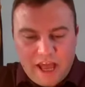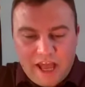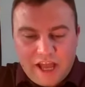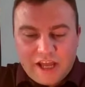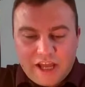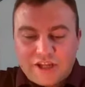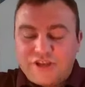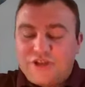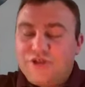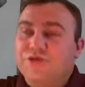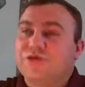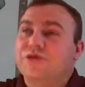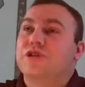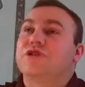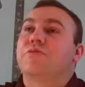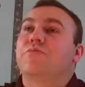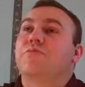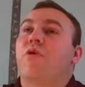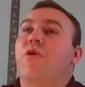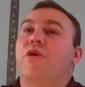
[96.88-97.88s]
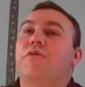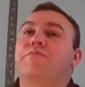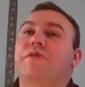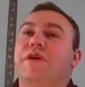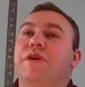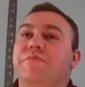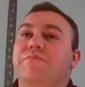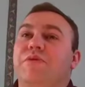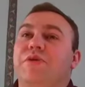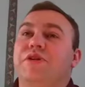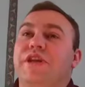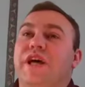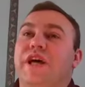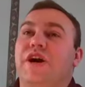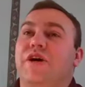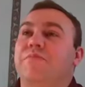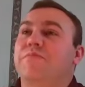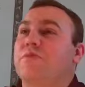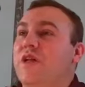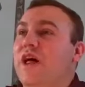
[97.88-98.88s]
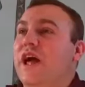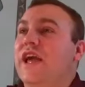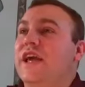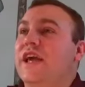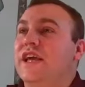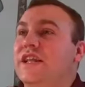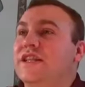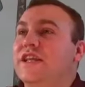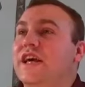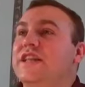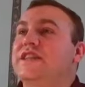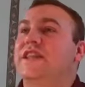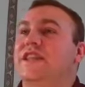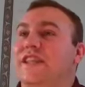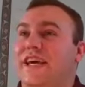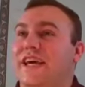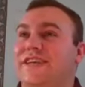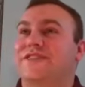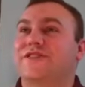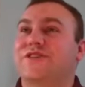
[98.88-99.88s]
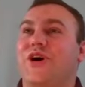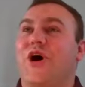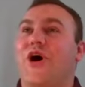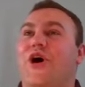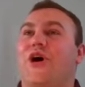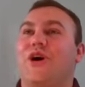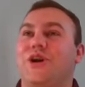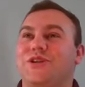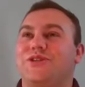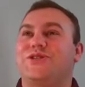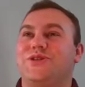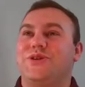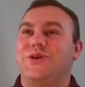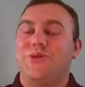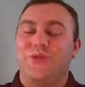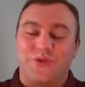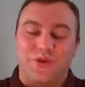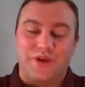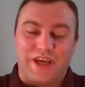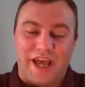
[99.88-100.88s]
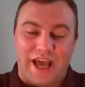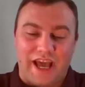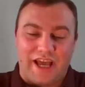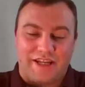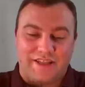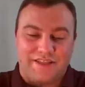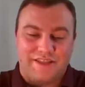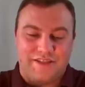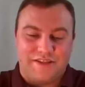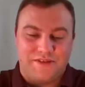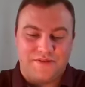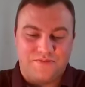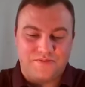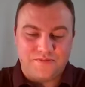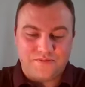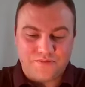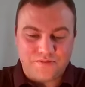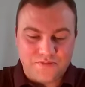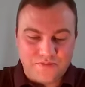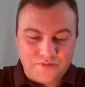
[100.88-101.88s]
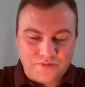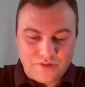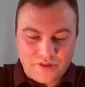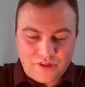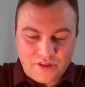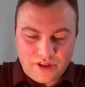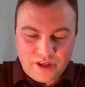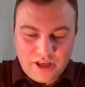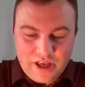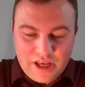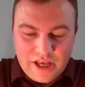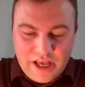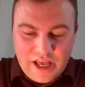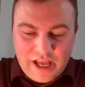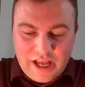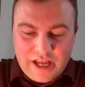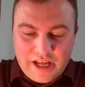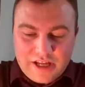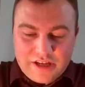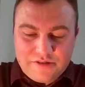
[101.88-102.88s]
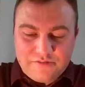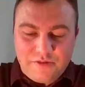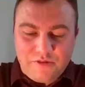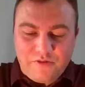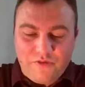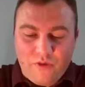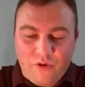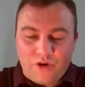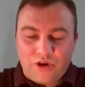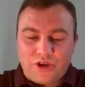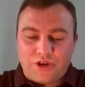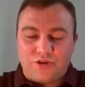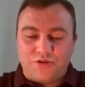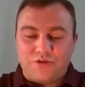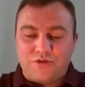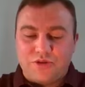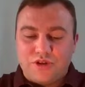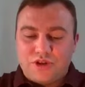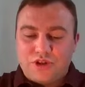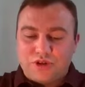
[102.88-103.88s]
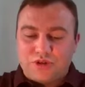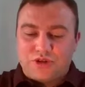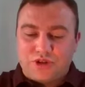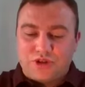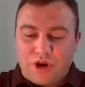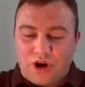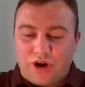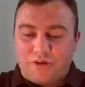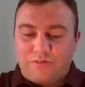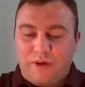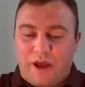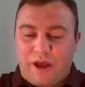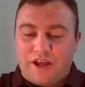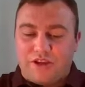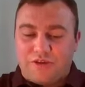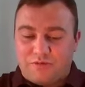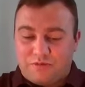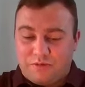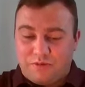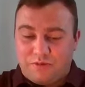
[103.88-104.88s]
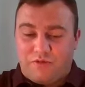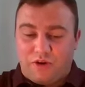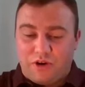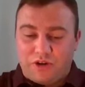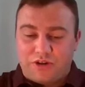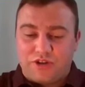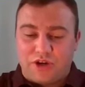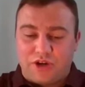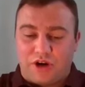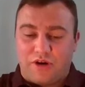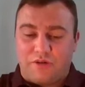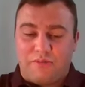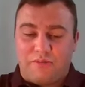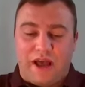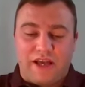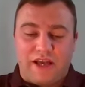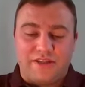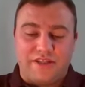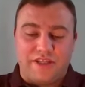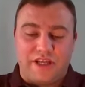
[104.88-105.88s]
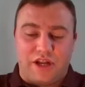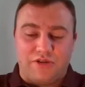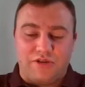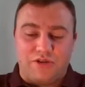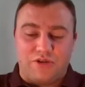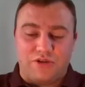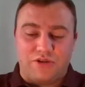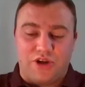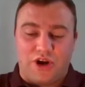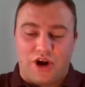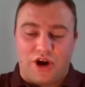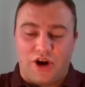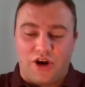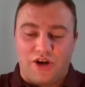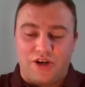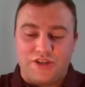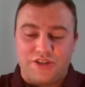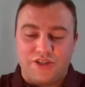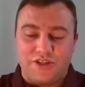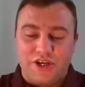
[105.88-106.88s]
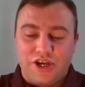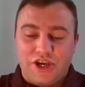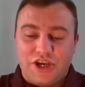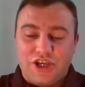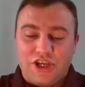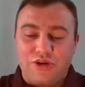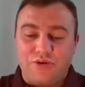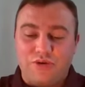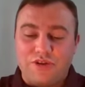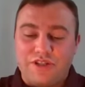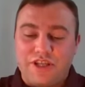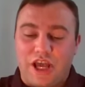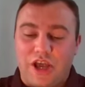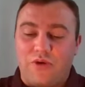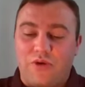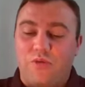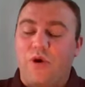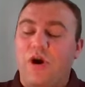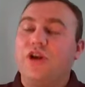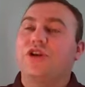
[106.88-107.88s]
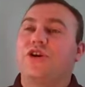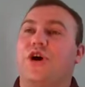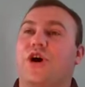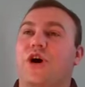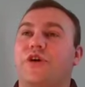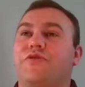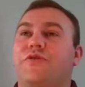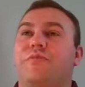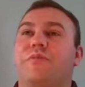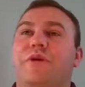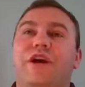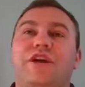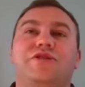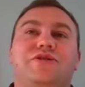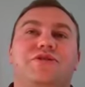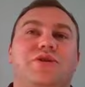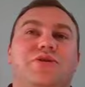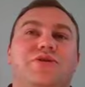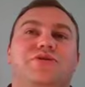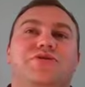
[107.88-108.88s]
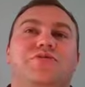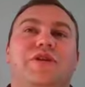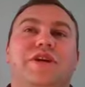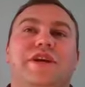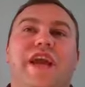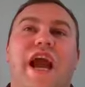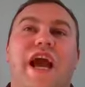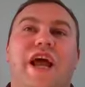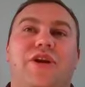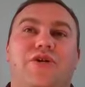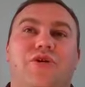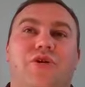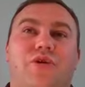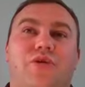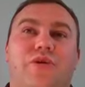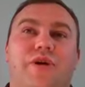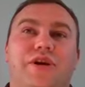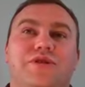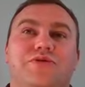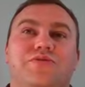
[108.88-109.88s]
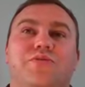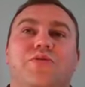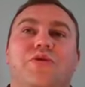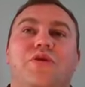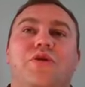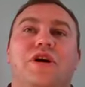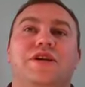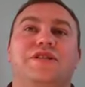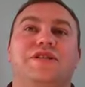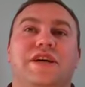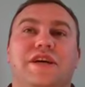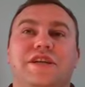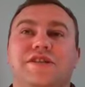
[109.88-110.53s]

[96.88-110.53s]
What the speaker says: And usually, the more people that are playing, the less cards you get. And before you started passing out those cards, you would take one card from each of those 3 categories: a